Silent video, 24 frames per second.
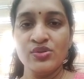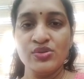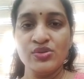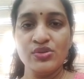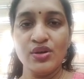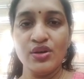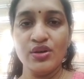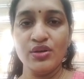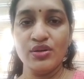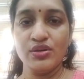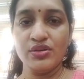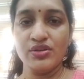
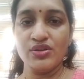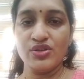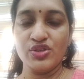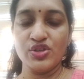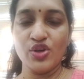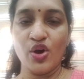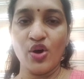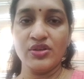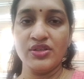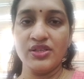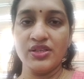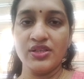So
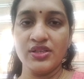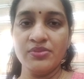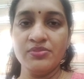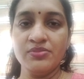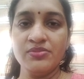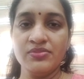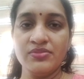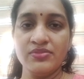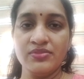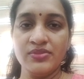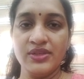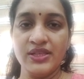
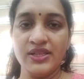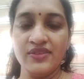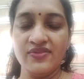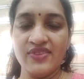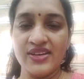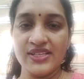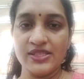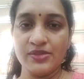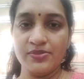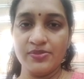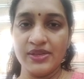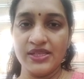short-term
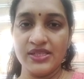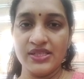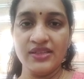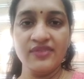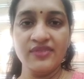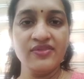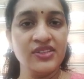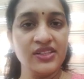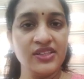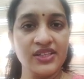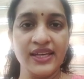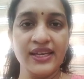investment
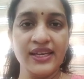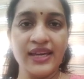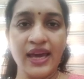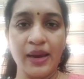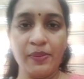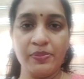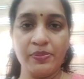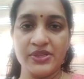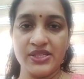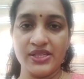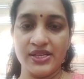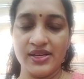working
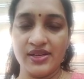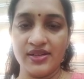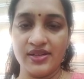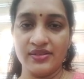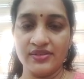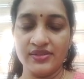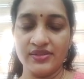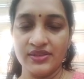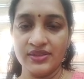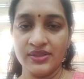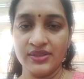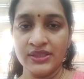capital.
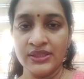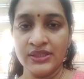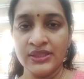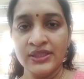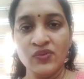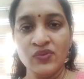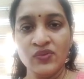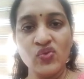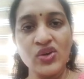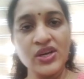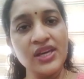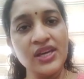
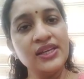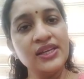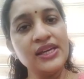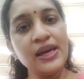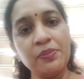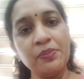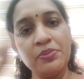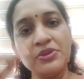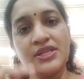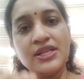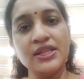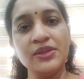Working
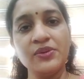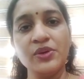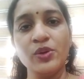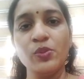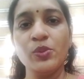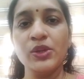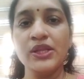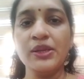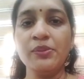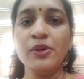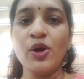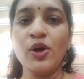capital,
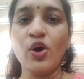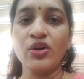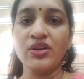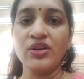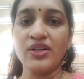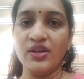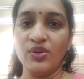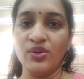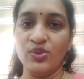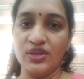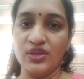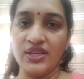
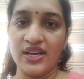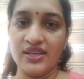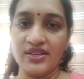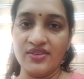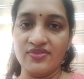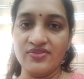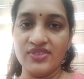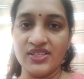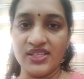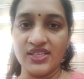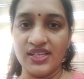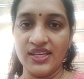
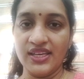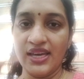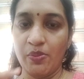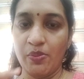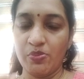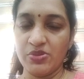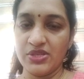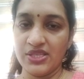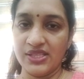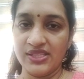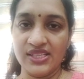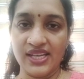working
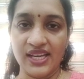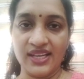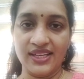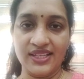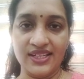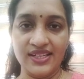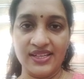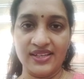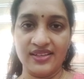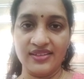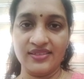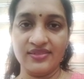capital
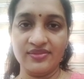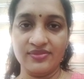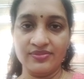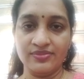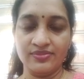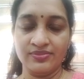cycle.